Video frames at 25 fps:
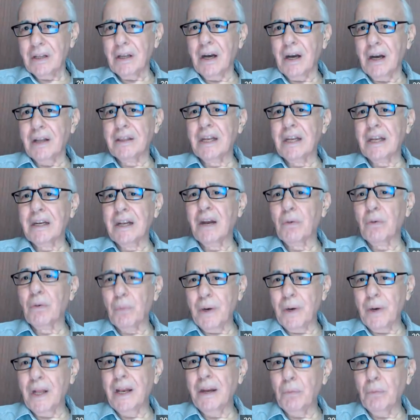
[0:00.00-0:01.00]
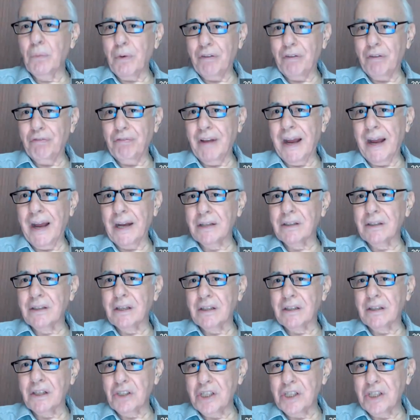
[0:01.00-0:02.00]
uh, that can really reflect
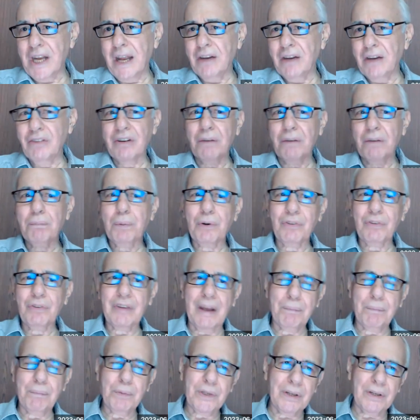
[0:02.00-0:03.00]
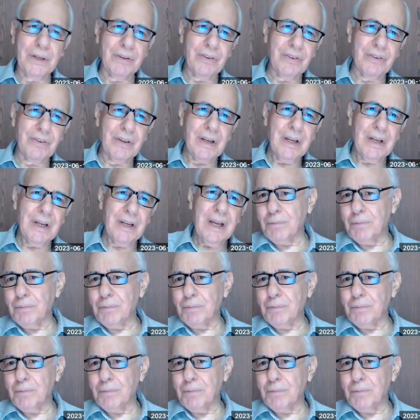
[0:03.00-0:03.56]
the change in perceptions.